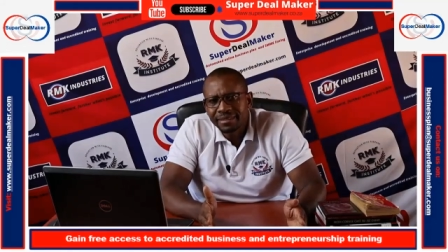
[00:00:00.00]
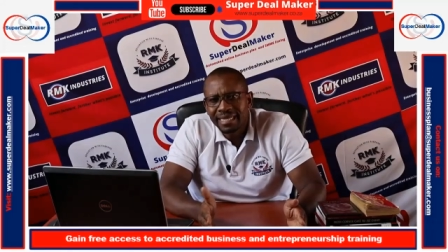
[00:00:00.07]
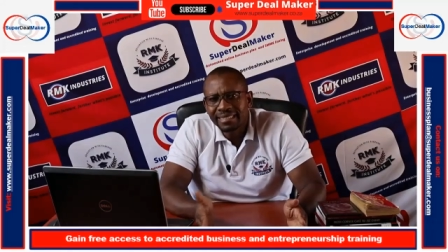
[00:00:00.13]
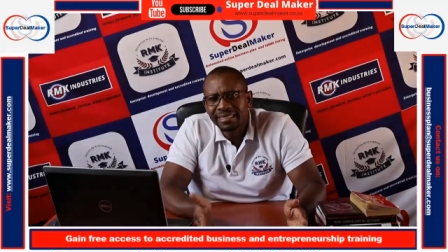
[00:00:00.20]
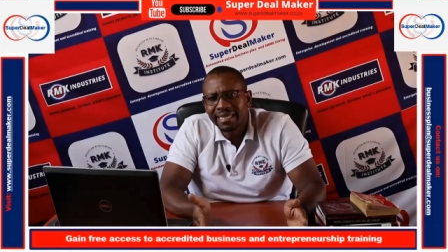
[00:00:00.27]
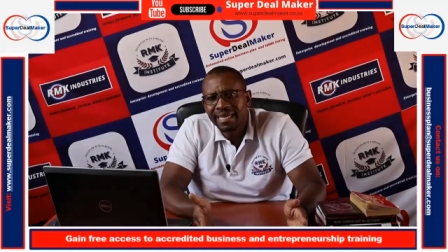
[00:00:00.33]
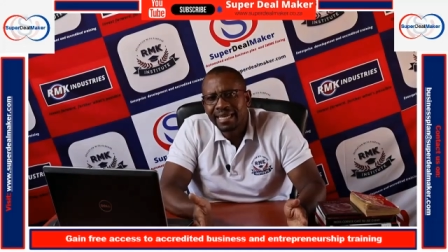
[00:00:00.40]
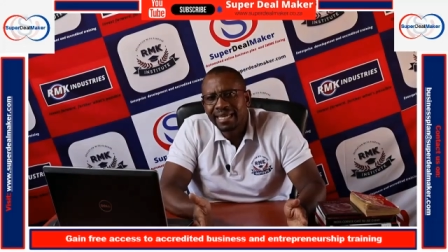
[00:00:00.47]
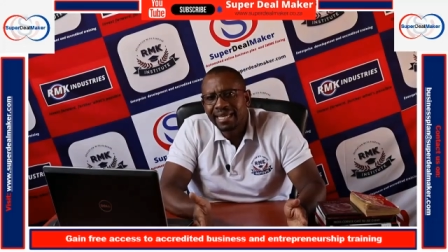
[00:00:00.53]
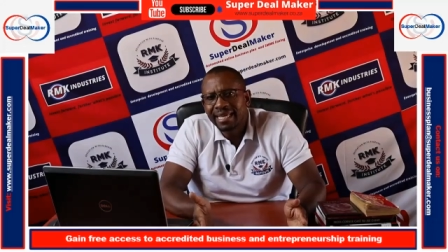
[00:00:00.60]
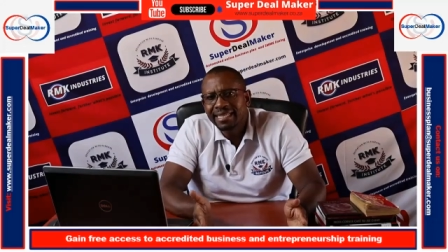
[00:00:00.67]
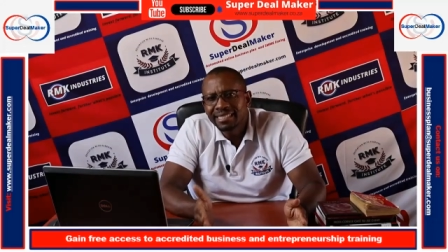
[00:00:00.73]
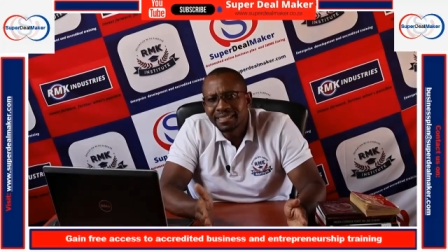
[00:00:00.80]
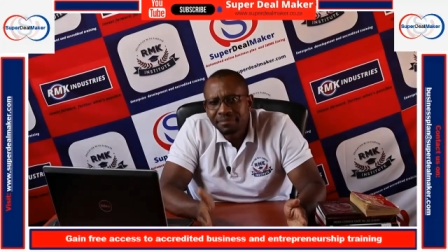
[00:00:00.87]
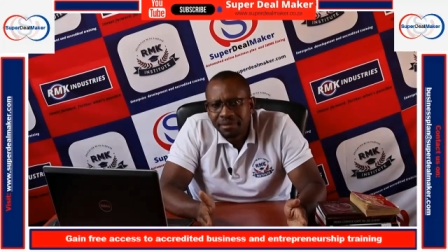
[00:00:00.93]
uh,
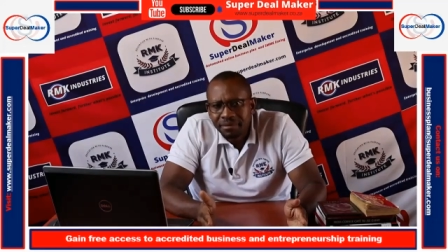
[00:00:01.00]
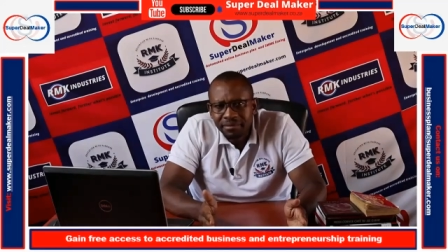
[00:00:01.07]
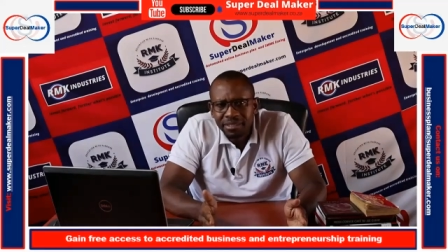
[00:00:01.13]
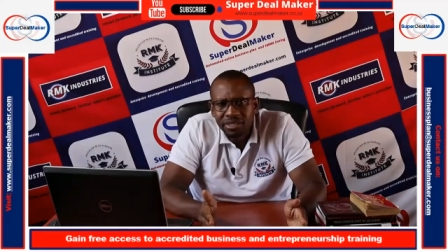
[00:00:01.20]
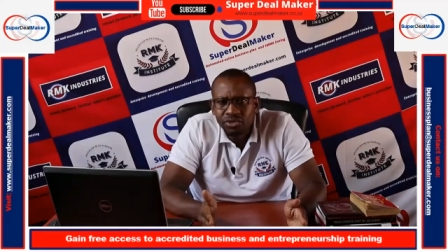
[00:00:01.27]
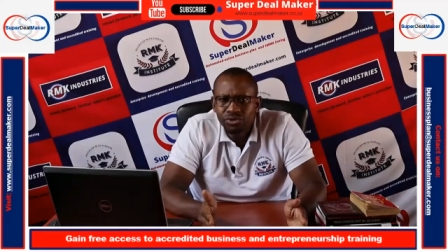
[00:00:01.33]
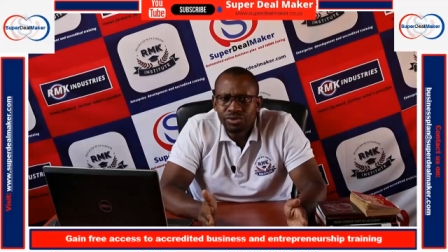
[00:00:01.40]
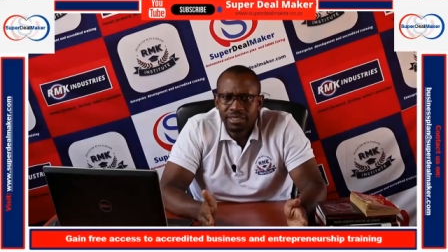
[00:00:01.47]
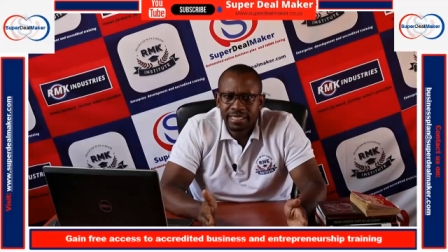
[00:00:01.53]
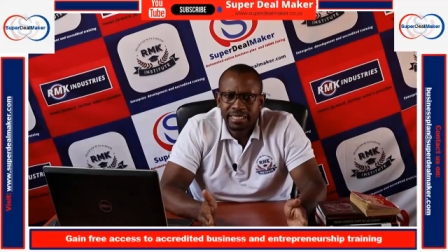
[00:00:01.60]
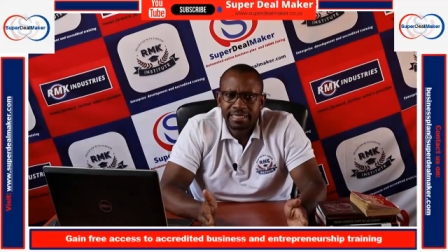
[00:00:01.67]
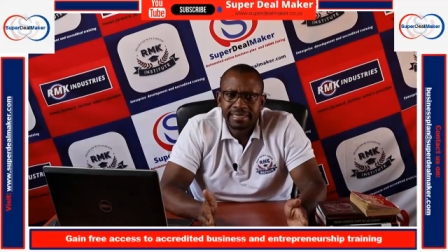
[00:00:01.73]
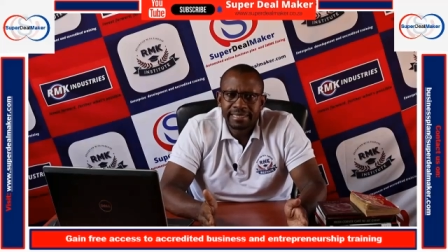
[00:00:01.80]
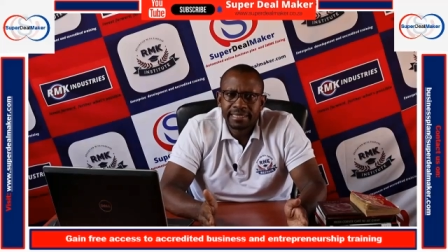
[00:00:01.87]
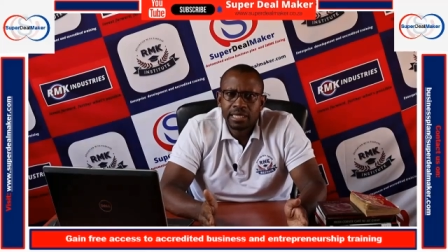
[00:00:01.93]
SMEs to
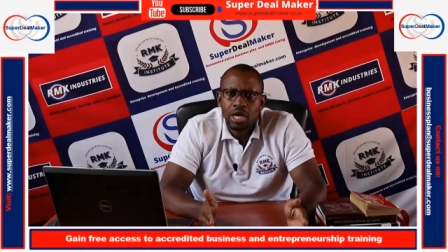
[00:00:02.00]
train.